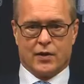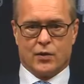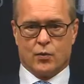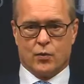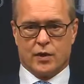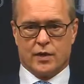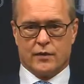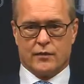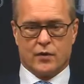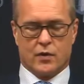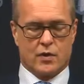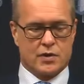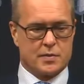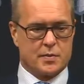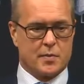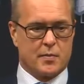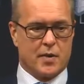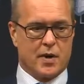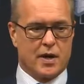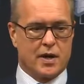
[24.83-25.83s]
you wouldn't have noticed,
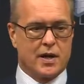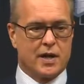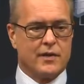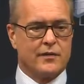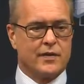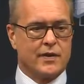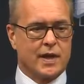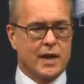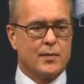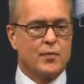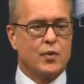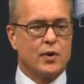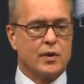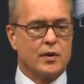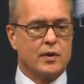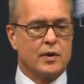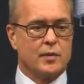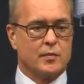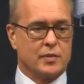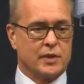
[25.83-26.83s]
but Barkov at that point
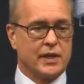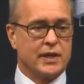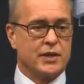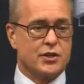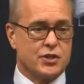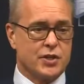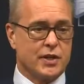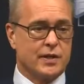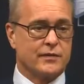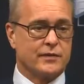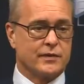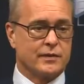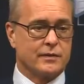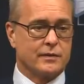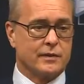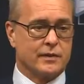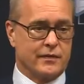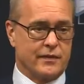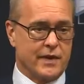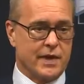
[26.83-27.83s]
he played a
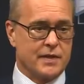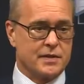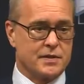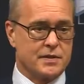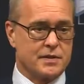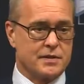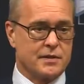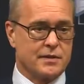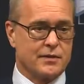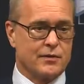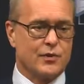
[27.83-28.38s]
shift defense,